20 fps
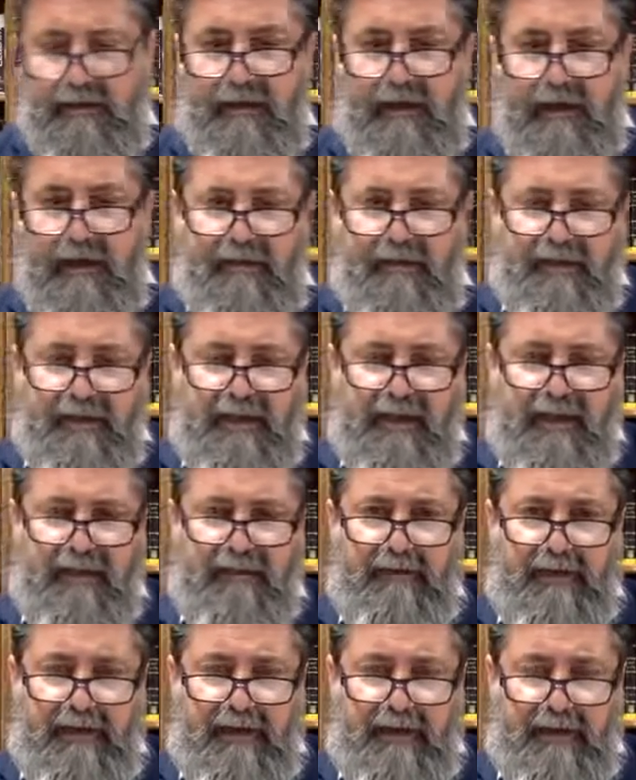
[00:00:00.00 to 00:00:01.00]
Every
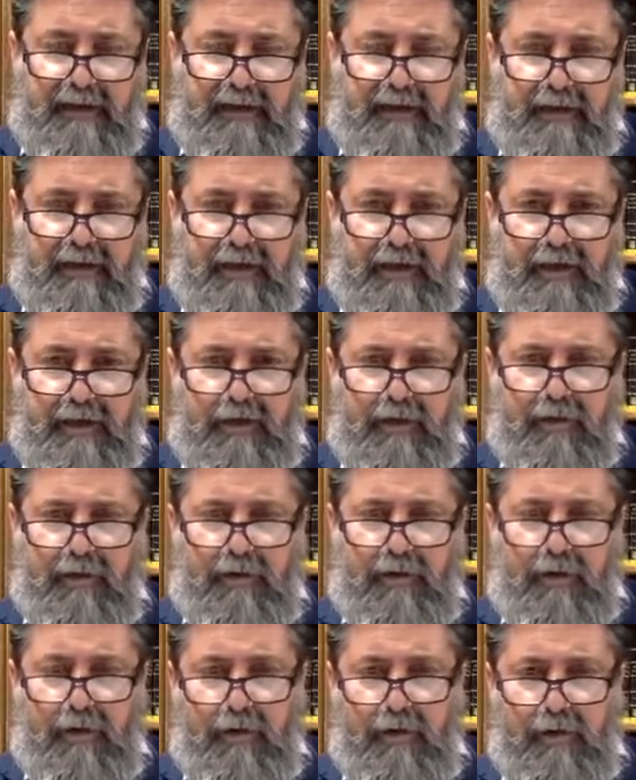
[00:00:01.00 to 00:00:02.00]
time they did that, he
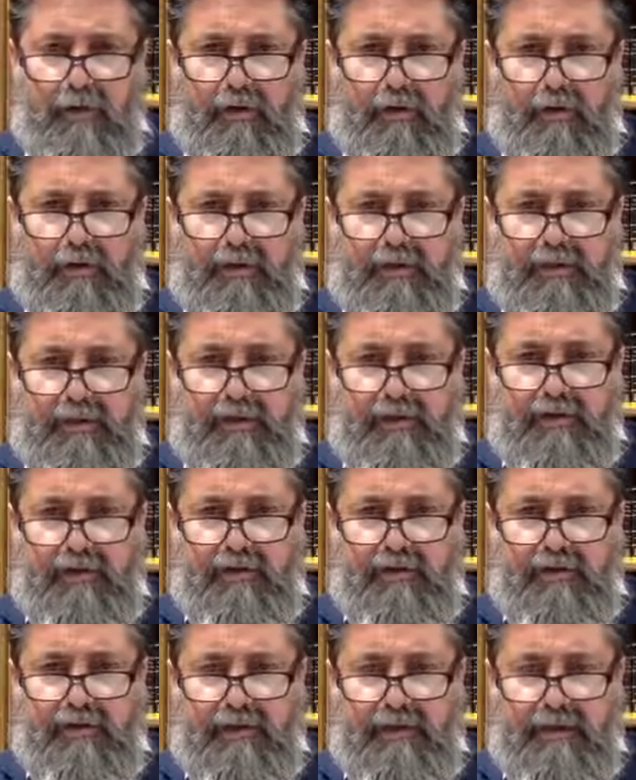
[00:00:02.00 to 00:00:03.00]
took all these
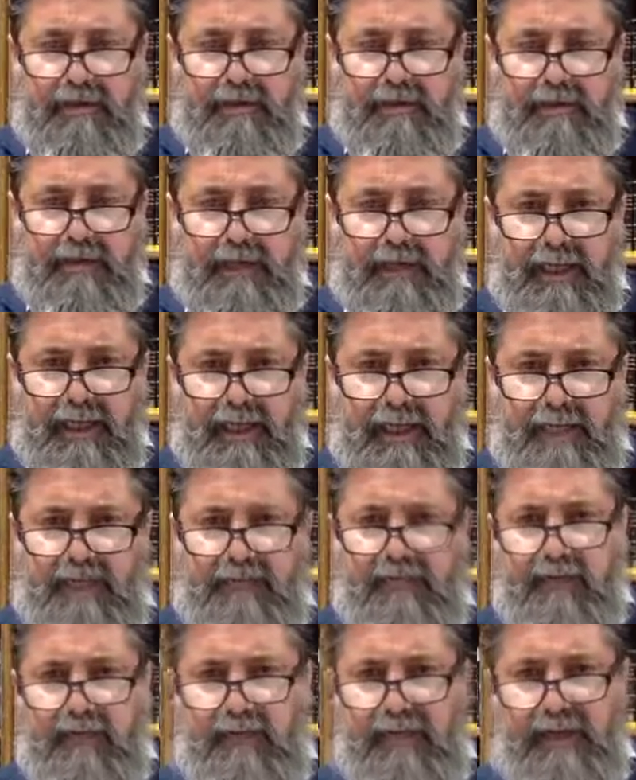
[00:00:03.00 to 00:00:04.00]
children that he has
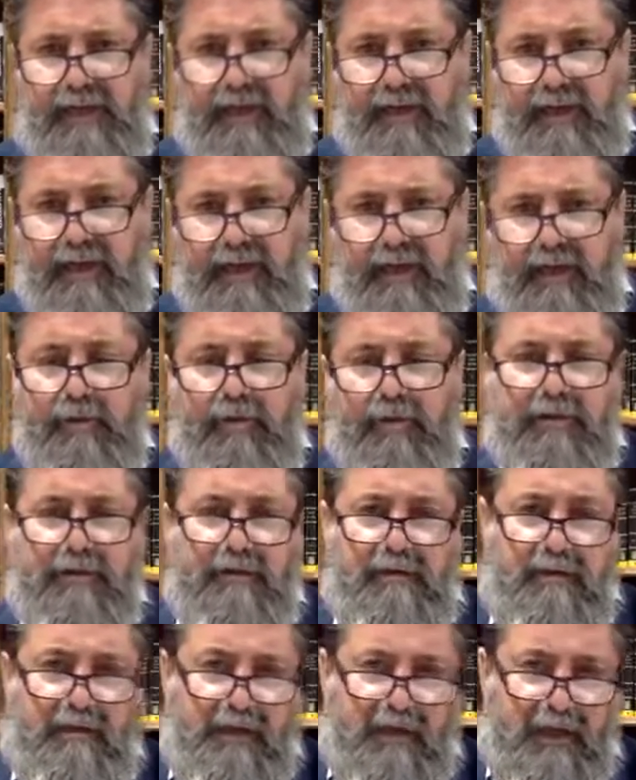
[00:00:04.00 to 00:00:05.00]
from Pnina and he would
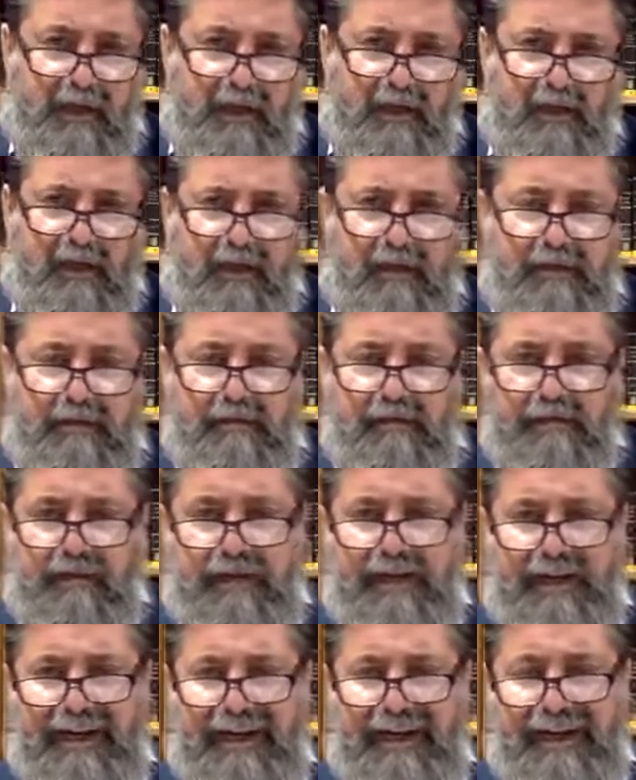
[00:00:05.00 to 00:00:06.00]
took Hannah too.
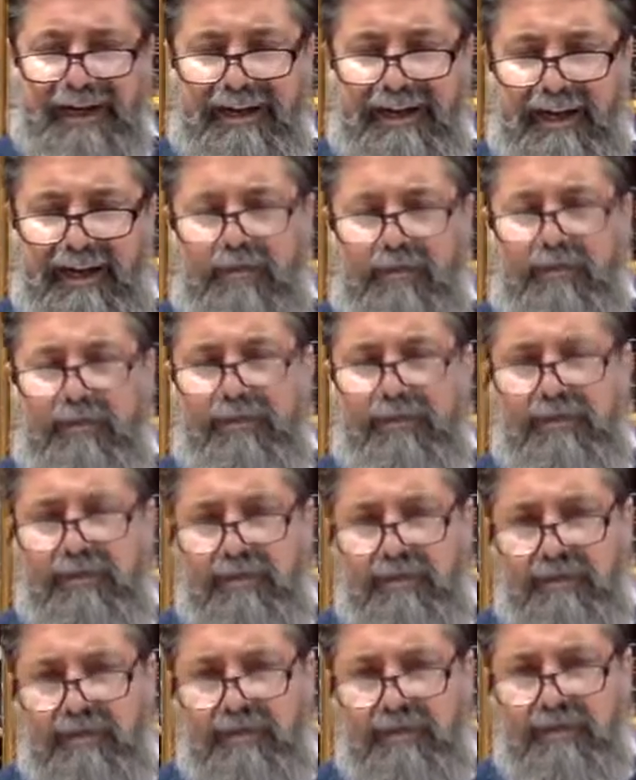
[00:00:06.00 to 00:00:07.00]
And Hannah was
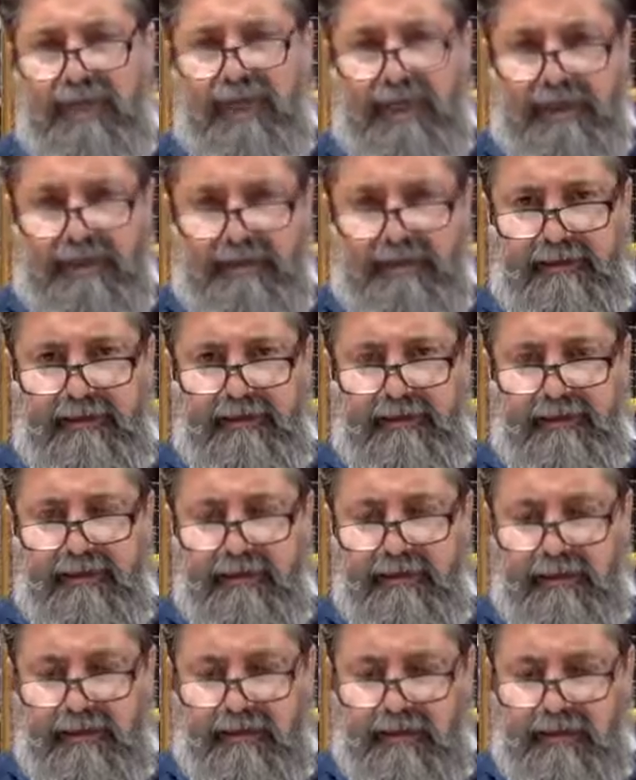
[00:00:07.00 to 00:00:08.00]
so sad
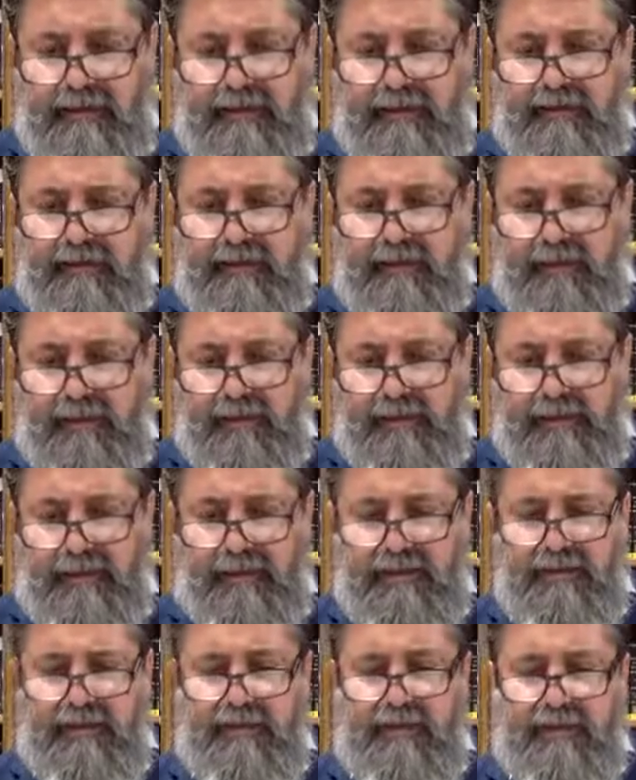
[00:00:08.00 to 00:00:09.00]
and so
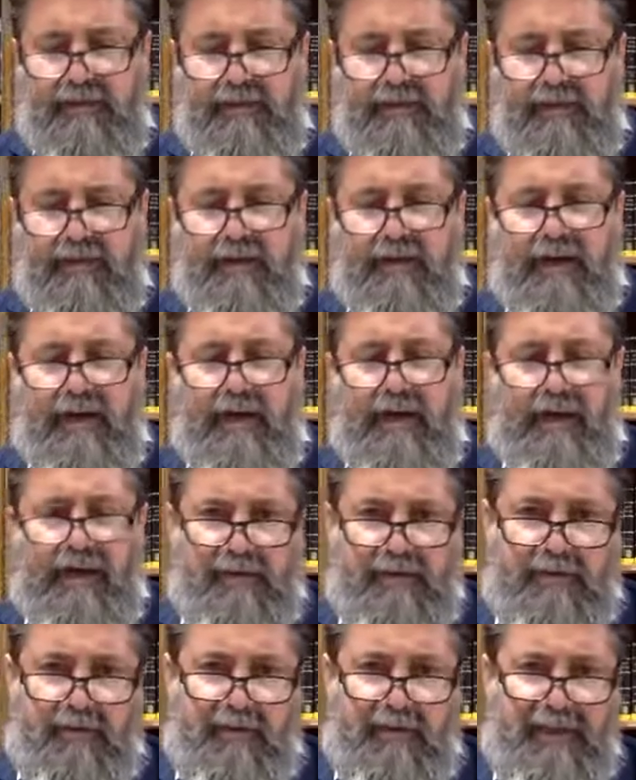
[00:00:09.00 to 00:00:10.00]
upset. She was crying and
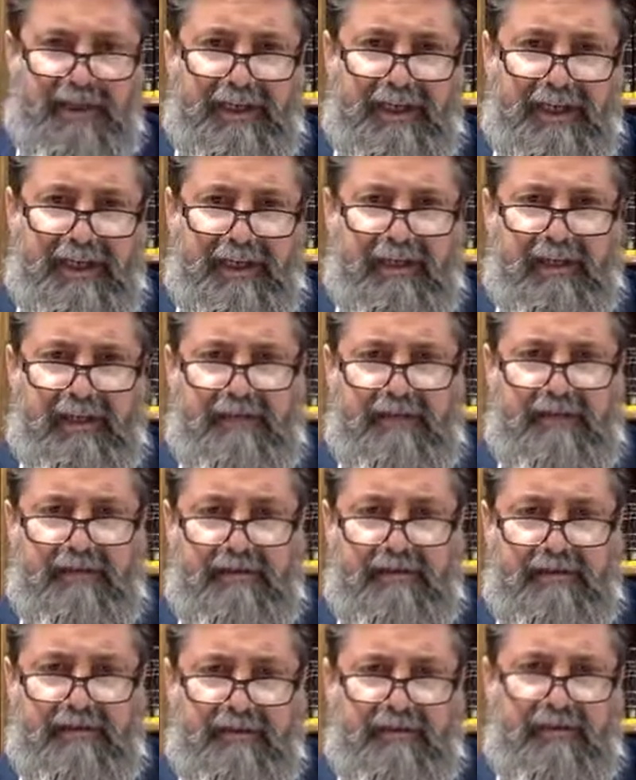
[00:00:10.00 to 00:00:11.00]
she would not eat.
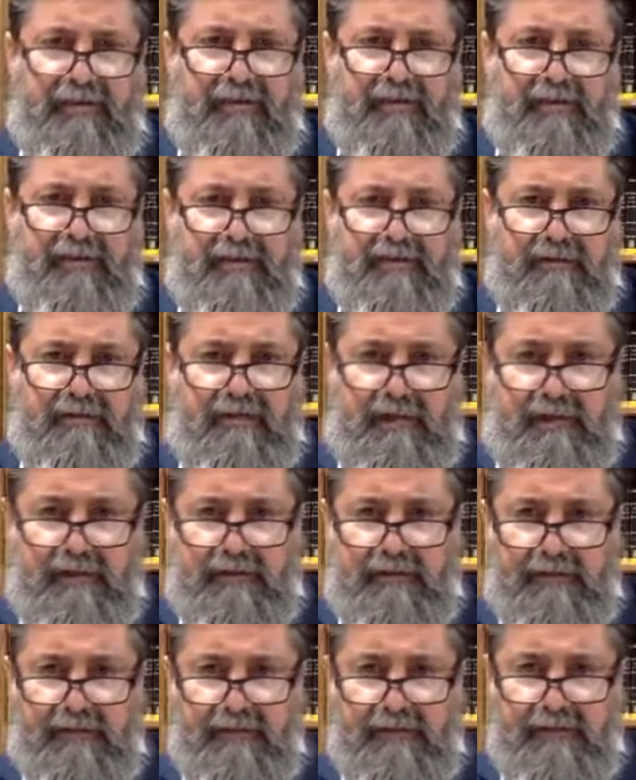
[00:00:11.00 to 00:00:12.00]
She refused to eat.
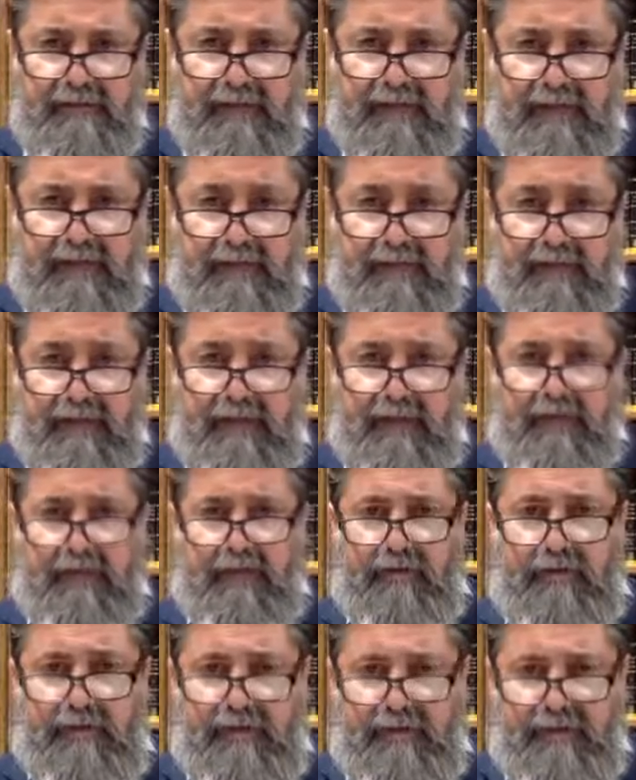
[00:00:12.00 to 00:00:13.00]
Even
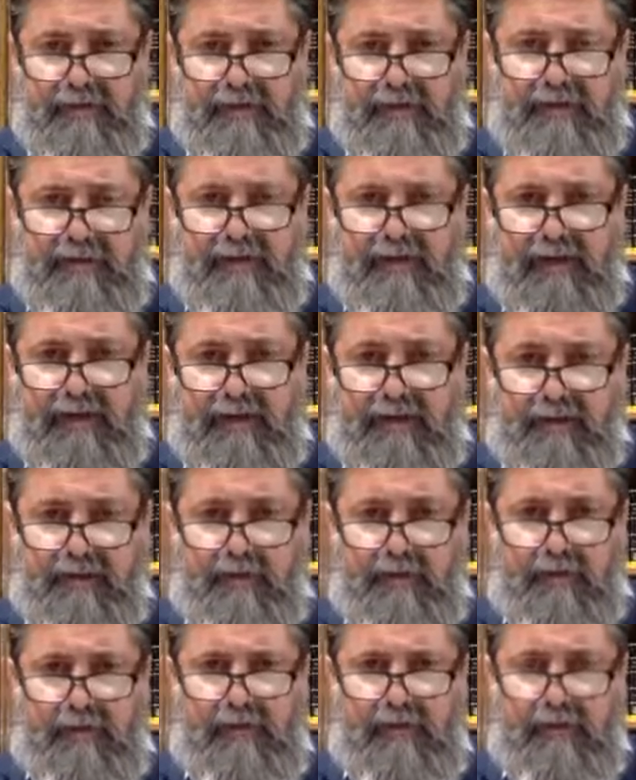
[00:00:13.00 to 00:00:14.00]
though it's a mitzvah, it's
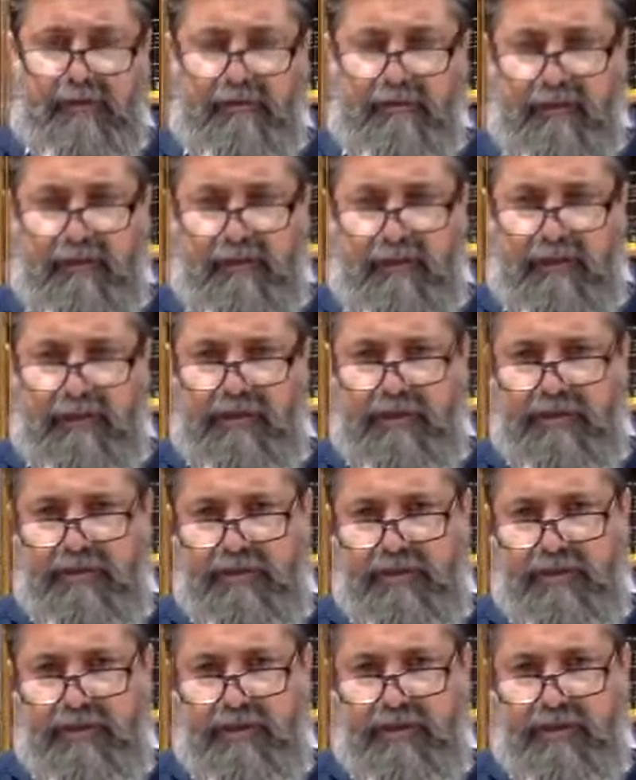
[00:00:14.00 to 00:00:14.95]
Korbanot Kodesh.